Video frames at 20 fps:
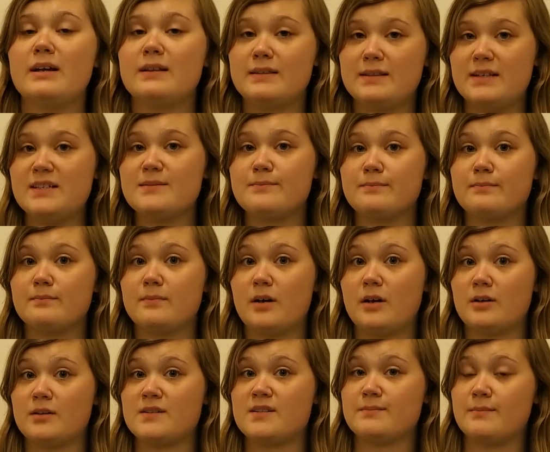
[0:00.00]
These
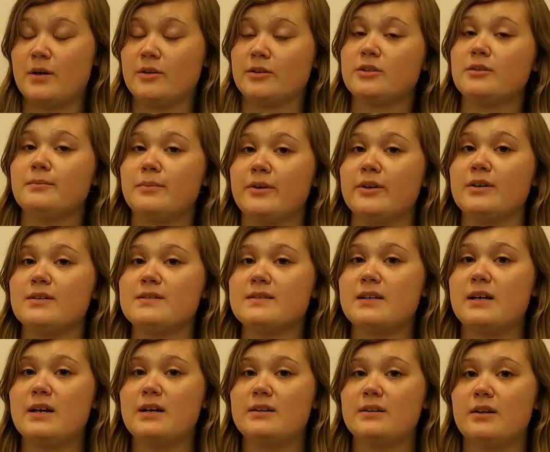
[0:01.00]
are smaller birds
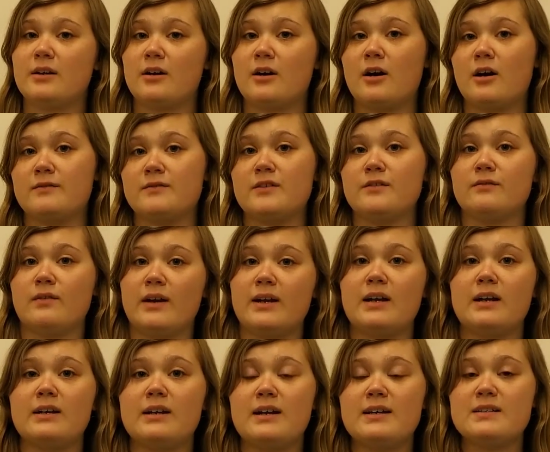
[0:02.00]
that are often
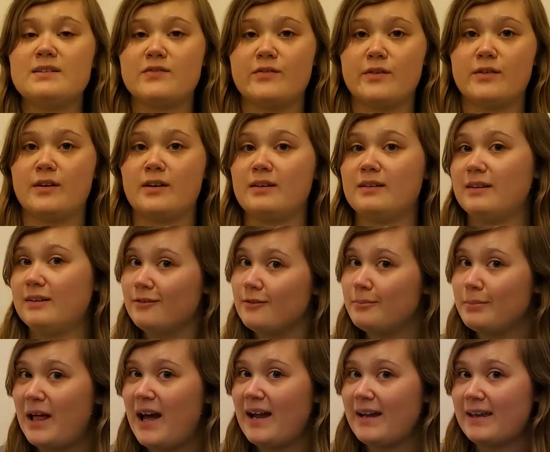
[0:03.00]
recognized for their little
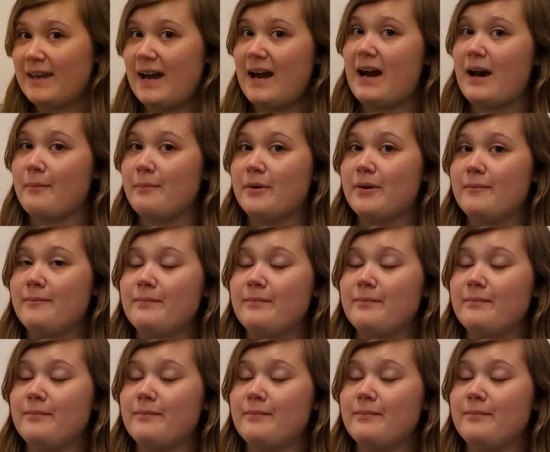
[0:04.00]
black cap